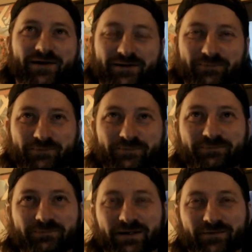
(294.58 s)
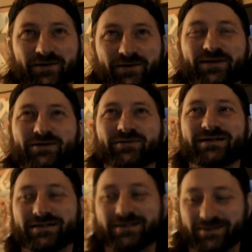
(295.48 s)
you know, the original
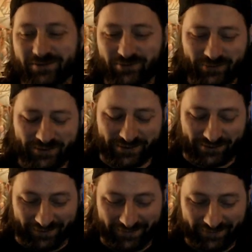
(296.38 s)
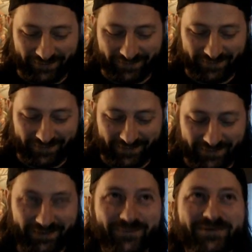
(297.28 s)
trilogy.
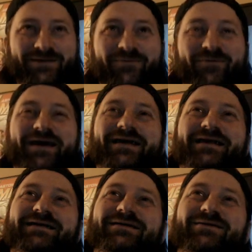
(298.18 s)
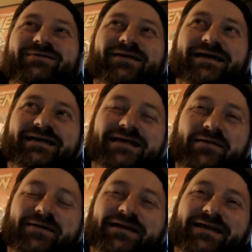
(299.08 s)
There was a way to do this. I
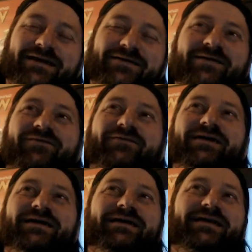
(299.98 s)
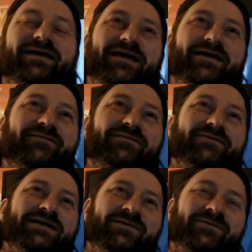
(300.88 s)
mean, they could have written, if they had just
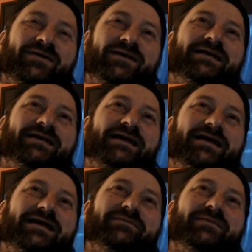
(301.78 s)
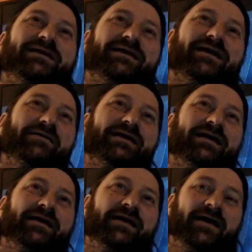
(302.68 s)
written Ian McDiarmid
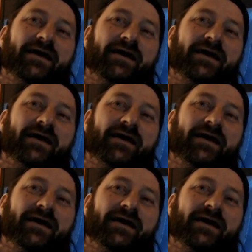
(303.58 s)
as like a